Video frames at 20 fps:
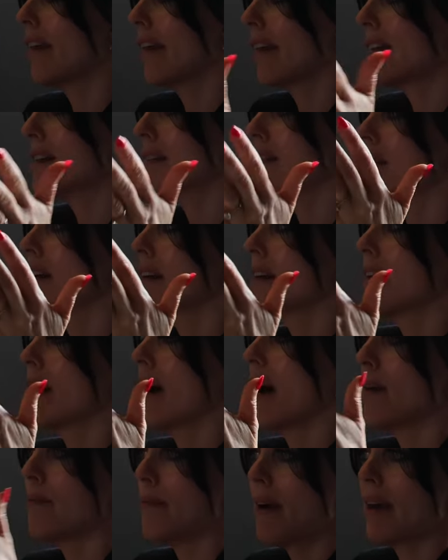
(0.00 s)
things,
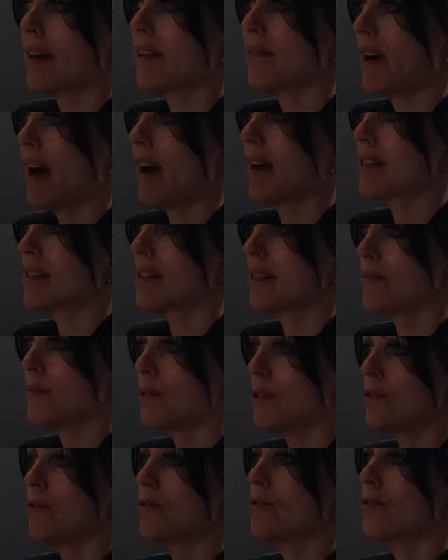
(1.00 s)
I might have actually
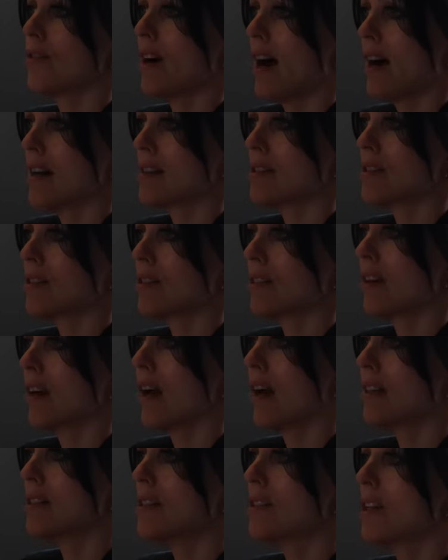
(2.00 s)
moved faster.
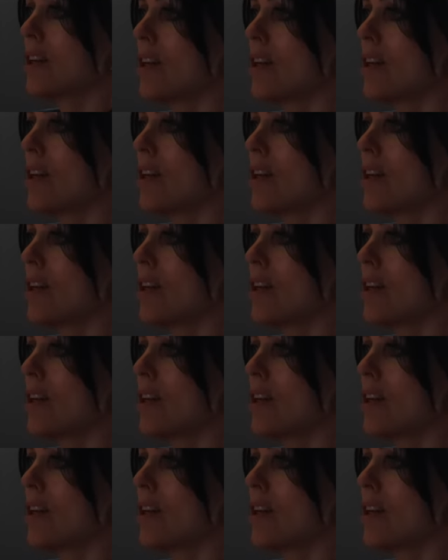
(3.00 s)
And